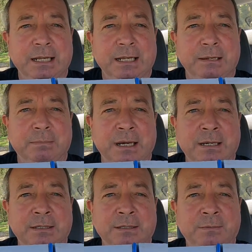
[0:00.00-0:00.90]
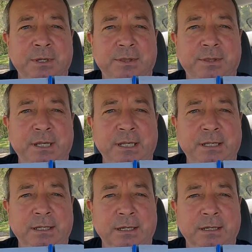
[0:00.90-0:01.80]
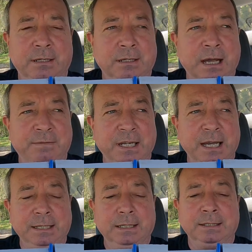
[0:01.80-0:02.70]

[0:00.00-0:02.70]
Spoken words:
bargain with the lava cake.